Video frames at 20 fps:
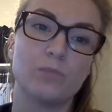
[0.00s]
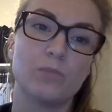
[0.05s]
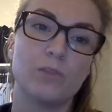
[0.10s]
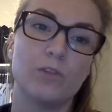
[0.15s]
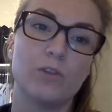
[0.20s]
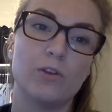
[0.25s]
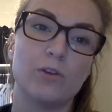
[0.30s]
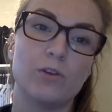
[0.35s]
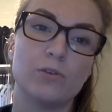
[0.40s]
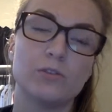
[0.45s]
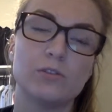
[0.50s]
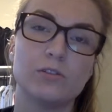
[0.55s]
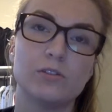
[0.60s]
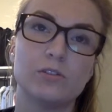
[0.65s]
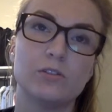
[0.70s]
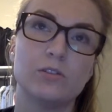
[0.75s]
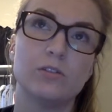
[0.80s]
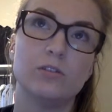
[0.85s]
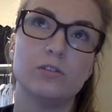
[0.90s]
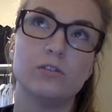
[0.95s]
those
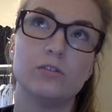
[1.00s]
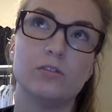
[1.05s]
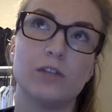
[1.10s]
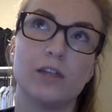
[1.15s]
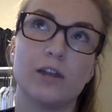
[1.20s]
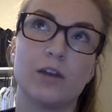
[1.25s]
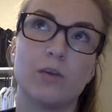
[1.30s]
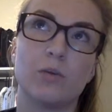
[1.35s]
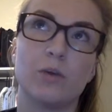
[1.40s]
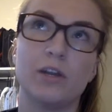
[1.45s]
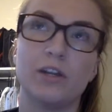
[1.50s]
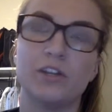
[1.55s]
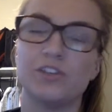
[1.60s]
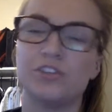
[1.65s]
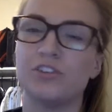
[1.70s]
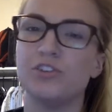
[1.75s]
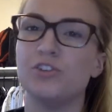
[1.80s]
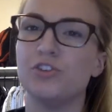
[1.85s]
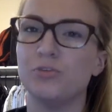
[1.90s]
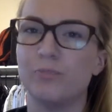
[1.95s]
that are wanting just
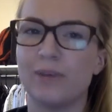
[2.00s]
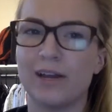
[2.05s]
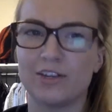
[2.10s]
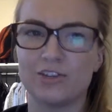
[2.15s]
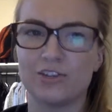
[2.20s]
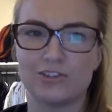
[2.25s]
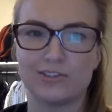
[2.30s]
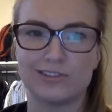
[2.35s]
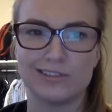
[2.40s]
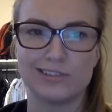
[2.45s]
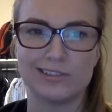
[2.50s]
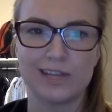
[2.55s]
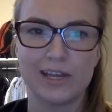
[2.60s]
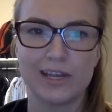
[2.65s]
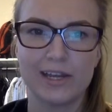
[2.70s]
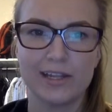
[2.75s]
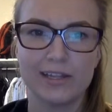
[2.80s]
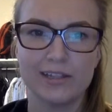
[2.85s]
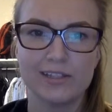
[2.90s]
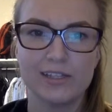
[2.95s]
to do a bachelor's in
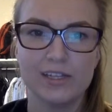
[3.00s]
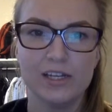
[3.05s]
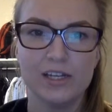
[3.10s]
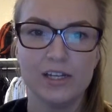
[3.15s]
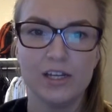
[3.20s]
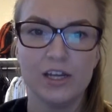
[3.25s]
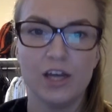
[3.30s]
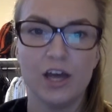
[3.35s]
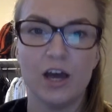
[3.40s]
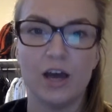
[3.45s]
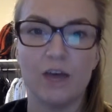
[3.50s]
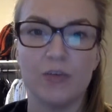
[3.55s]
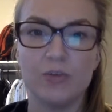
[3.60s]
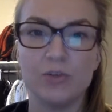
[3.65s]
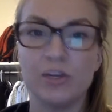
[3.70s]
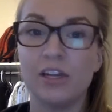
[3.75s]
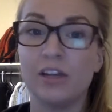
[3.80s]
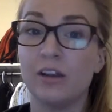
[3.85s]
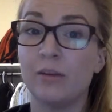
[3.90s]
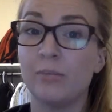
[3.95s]
science, you
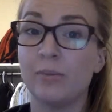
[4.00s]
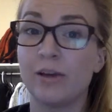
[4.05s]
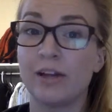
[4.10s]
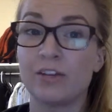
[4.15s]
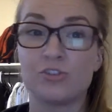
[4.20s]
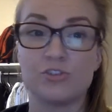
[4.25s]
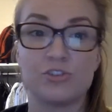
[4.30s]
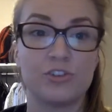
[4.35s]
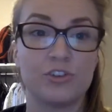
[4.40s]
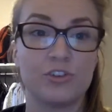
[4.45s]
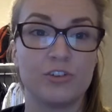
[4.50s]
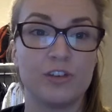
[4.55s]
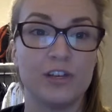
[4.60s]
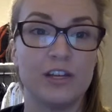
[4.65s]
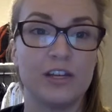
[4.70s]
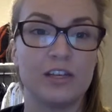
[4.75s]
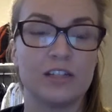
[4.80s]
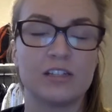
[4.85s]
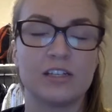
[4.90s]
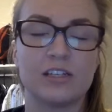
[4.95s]
can get a bachelor's degree, and
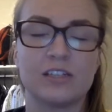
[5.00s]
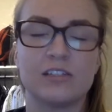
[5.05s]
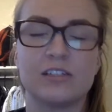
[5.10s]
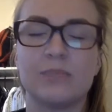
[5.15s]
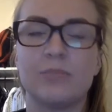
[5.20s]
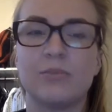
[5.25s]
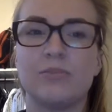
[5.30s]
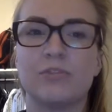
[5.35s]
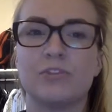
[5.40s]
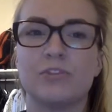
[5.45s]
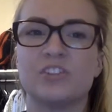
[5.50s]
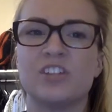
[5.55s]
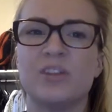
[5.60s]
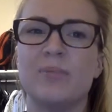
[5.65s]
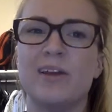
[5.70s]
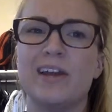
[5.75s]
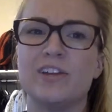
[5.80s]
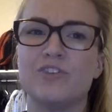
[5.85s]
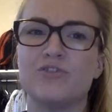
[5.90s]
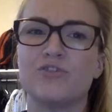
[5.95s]
it's acceptable for some
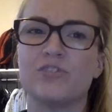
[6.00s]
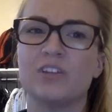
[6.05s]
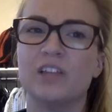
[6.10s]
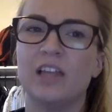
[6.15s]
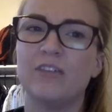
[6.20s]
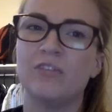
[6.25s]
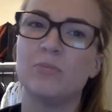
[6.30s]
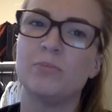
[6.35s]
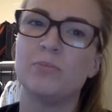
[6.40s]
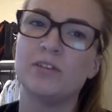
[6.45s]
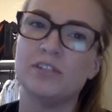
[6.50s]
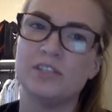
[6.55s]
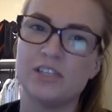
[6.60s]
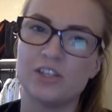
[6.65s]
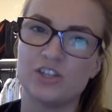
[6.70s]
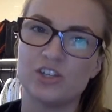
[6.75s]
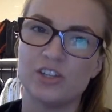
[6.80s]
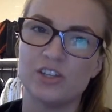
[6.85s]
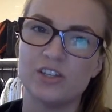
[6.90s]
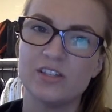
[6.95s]
entry-level
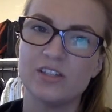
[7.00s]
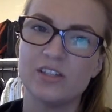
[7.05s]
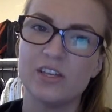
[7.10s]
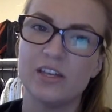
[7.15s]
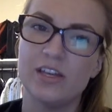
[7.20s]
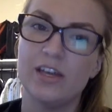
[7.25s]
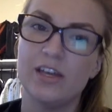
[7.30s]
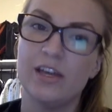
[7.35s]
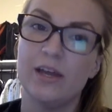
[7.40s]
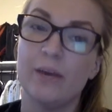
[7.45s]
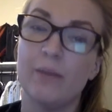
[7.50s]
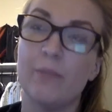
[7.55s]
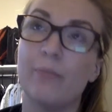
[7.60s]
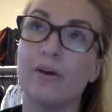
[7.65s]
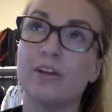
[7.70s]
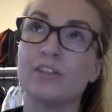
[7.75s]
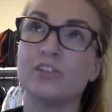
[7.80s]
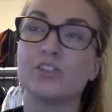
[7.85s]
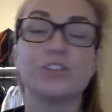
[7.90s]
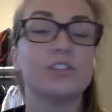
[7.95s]
positions,
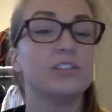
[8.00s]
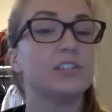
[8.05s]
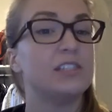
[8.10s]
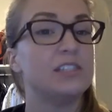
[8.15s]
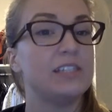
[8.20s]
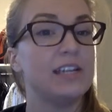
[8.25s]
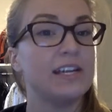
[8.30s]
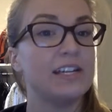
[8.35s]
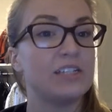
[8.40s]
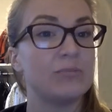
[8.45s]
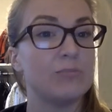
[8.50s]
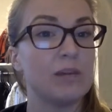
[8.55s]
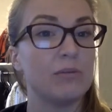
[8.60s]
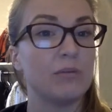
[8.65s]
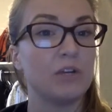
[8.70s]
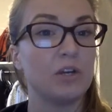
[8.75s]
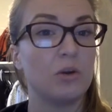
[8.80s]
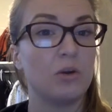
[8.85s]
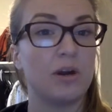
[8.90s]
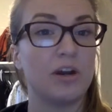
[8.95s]
but certain states may
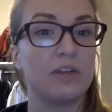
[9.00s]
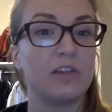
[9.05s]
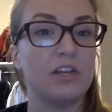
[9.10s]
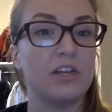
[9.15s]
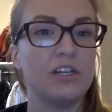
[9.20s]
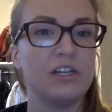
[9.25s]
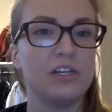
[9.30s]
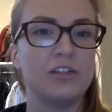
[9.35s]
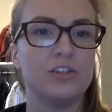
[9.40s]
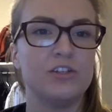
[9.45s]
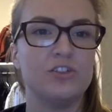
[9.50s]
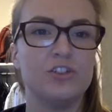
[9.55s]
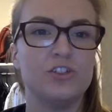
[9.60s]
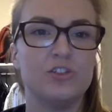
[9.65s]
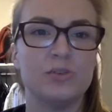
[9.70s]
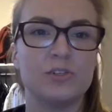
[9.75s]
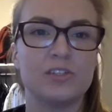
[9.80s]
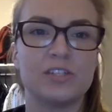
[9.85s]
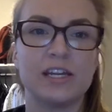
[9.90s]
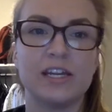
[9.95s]
require that you need to
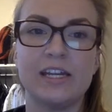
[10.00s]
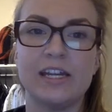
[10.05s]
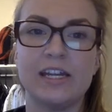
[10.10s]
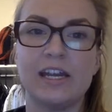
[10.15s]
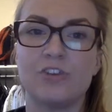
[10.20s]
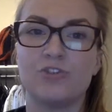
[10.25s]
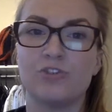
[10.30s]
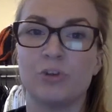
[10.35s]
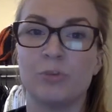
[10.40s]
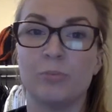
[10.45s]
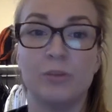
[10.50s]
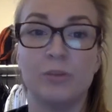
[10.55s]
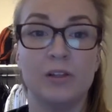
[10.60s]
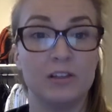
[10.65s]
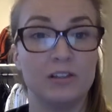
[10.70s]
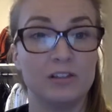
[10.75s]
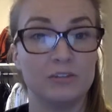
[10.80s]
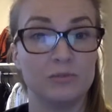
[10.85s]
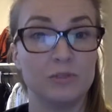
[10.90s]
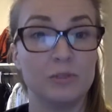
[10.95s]
do a Psychiatric
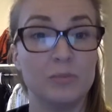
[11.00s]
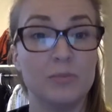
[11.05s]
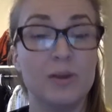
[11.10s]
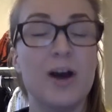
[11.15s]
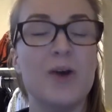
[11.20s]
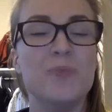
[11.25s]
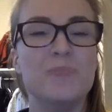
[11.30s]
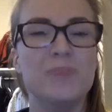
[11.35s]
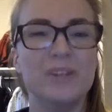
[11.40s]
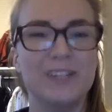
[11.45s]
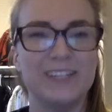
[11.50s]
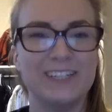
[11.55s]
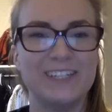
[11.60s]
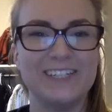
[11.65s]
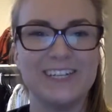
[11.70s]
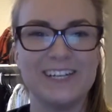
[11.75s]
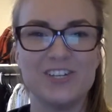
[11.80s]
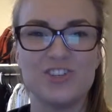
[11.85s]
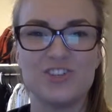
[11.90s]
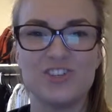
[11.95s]

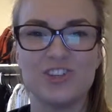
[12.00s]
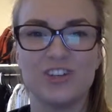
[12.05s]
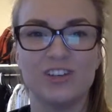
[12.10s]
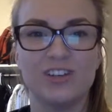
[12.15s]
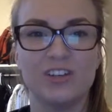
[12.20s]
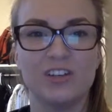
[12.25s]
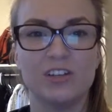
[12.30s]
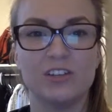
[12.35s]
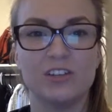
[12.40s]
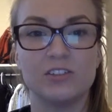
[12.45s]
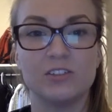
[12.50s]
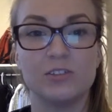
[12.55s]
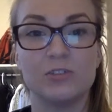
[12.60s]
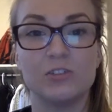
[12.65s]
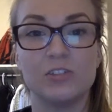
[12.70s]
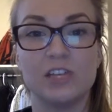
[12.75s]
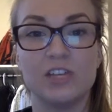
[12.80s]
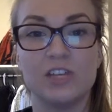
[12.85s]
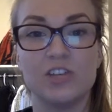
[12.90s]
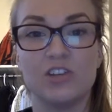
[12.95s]
Rehabilitation
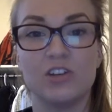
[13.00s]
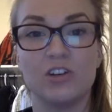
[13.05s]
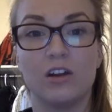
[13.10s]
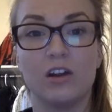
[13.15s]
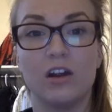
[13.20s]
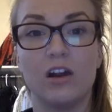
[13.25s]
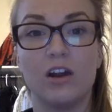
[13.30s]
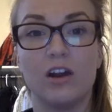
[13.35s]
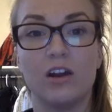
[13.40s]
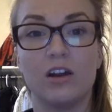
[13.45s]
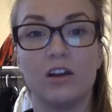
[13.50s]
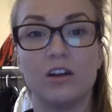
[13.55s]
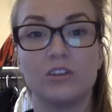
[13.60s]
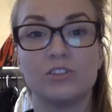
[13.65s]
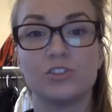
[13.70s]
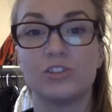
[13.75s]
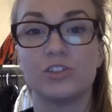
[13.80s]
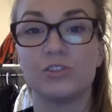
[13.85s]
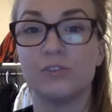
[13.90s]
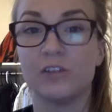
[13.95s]
Association
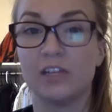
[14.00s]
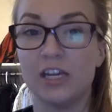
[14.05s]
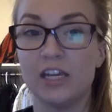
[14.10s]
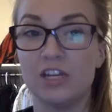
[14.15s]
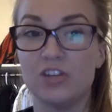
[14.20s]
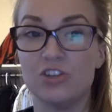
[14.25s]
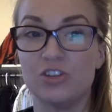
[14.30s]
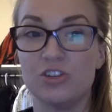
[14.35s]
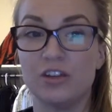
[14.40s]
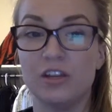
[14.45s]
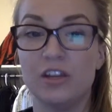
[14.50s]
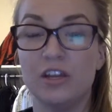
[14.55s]
certification,